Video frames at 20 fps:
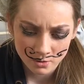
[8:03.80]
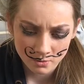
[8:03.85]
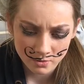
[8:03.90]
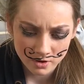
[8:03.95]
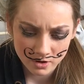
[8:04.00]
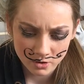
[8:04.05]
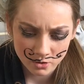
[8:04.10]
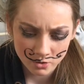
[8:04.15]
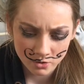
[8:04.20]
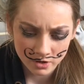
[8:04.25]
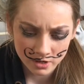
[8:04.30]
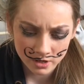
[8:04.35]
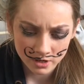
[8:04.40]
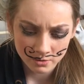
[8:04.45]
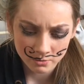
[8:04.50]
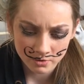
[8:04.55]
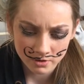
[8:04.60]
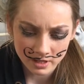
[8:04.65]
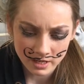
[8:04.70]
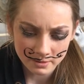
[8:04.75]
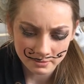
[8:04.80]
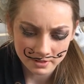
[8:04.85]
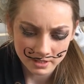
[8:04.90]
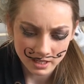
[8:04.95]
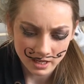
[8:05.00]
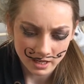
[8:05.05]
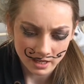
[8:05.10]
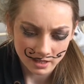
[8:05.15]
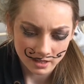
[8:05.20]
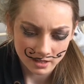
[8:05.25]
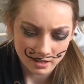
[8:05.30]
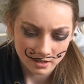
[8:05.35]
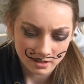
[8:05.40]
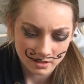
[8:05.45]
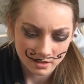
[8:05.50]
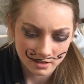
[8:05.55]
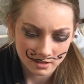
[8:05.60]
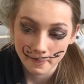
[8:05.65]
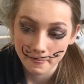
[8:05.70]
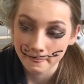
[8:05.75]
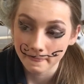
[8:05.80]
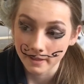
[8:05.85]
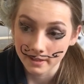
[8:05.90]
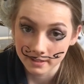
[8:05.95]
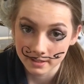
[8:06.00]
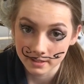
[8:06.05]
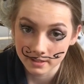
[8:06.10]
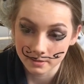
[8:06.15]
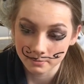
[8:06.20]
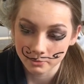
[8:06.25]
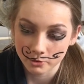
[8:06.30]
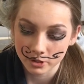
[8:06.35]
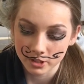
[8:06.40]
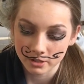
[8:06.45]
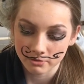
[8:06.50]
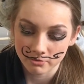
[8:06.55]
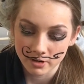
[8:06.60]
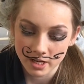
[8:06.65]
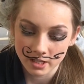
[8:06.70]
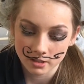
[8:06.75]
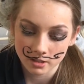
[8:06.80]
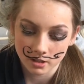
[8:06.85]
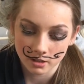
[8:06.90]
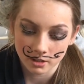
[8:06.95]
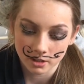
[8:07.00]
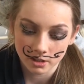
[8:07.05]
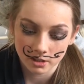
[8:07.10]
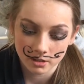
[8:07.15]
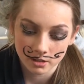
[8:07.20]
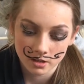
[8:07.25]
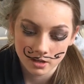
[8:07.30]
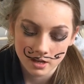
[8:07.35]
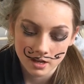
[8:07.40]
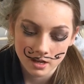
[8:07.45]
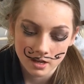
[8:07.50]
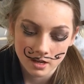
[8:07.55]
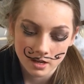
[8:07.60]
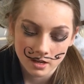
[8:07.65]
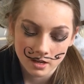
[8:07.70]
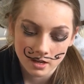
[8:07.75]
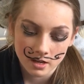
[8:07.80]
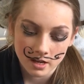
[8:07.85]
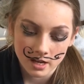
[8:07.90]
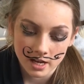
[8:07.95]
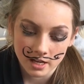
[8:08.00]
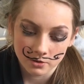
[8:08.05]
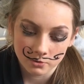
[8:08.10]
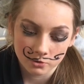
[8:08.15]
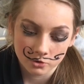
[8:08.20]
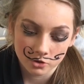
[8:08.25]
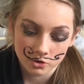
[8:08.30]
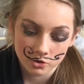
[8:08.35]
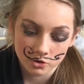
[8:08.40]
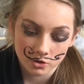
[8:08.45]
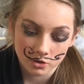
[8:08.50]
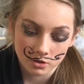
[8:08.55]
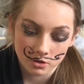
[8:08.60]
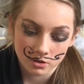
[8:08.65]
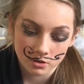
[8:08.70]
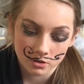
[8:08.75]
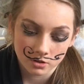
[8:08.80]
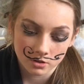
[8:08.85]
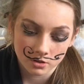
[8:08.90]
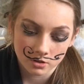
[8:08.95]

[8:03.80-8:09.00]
We're going in with lipstick. This is a pretty red colour. And we're just gonna,